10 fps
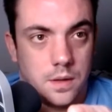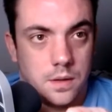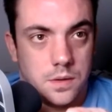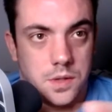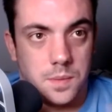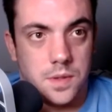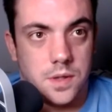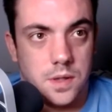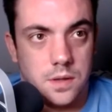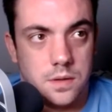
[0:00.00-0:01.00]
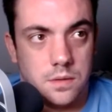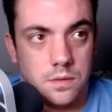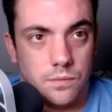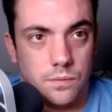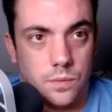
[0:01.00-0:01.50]
Jimmy G's
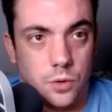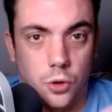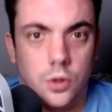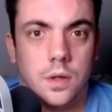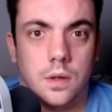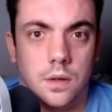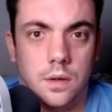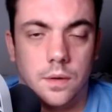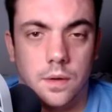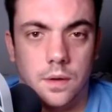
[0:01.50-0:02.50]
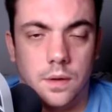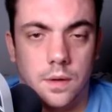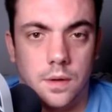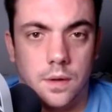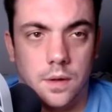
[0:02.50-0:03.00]
good.
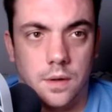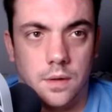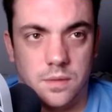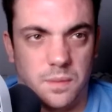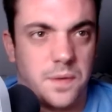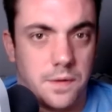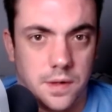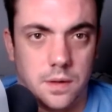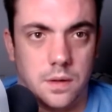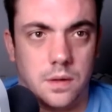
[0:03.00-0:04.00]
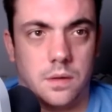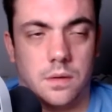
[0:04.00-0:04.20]
It's not very good.